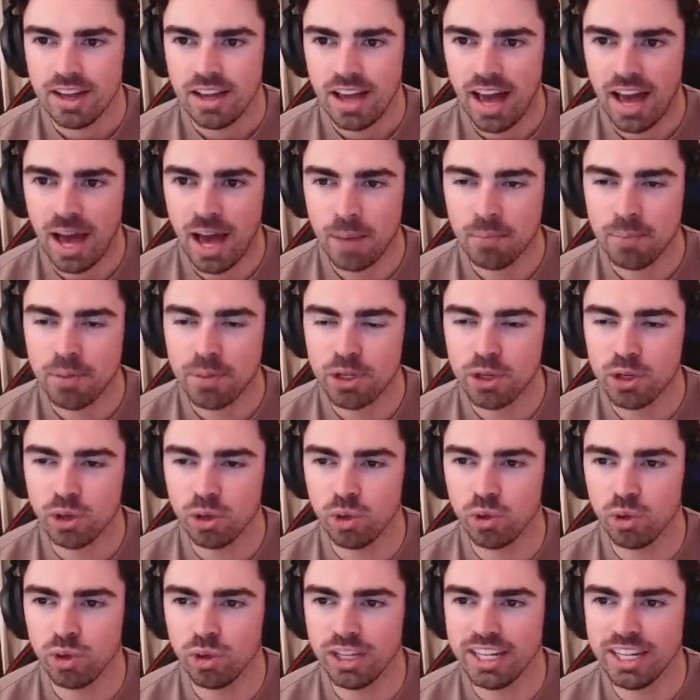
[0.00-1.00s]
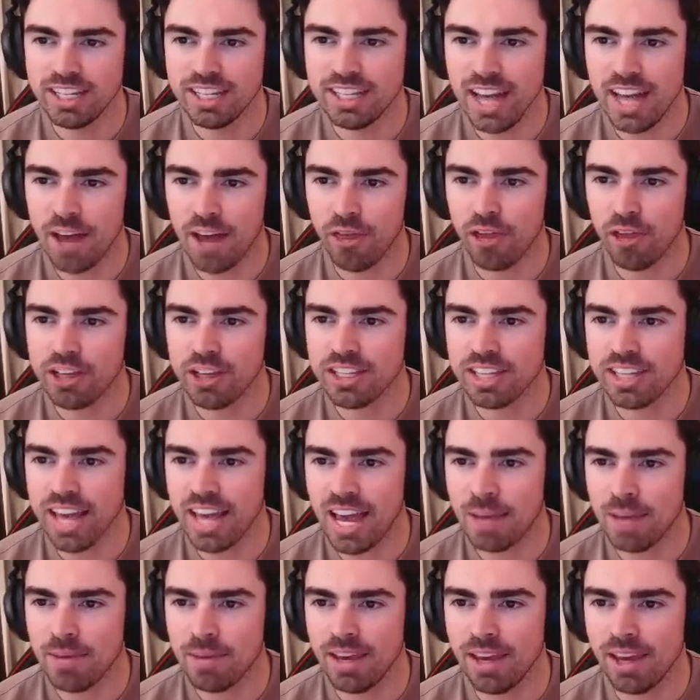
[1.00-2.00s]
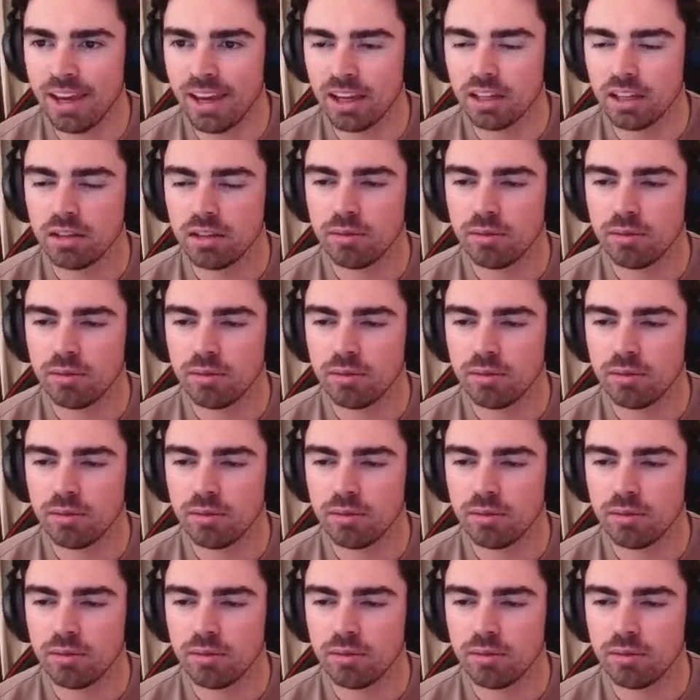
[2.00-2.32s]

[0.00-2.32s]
Absolutely deathless game here.